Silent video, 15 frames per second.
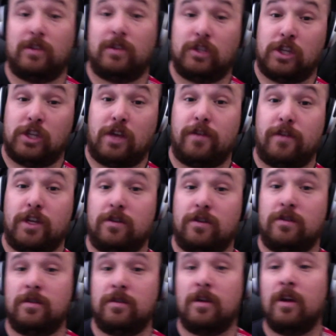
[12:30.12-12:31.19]

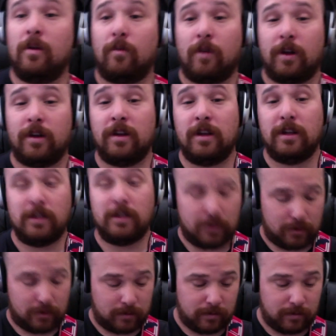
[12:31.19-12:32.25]
7. 1,
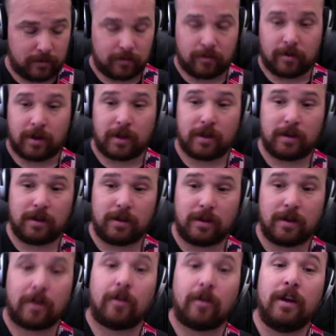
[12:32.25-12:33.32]
2, ready,
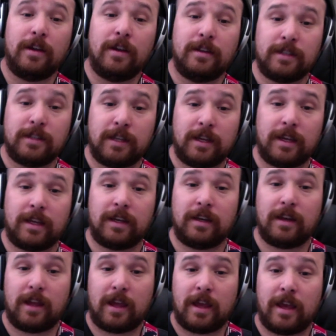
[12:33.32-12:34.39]
go.
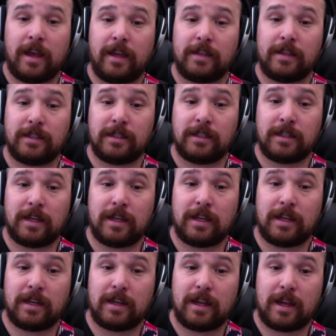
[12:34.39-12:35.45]
10, 8,
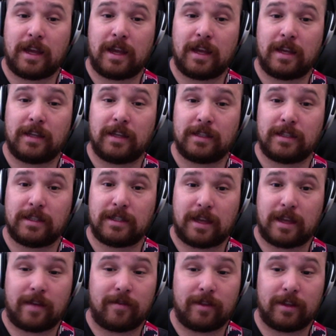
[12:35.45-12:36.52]
10, 8,
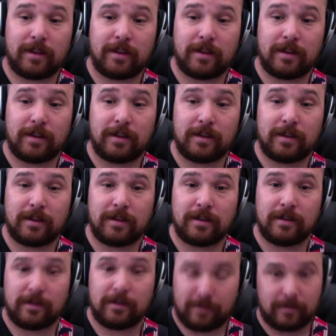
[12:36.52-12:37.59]

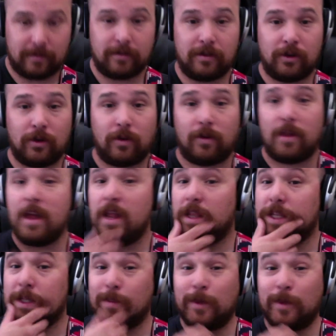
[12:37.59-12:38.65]
7. Cool.
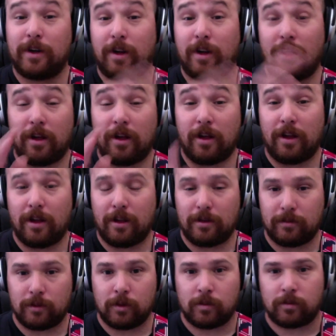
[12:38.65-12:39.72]
Let's put it
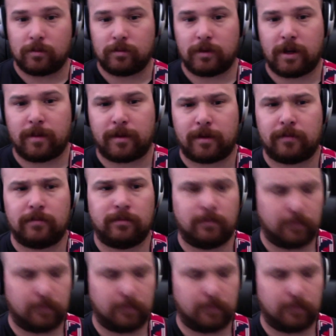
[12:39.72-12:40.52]
all... Ooh, what happened?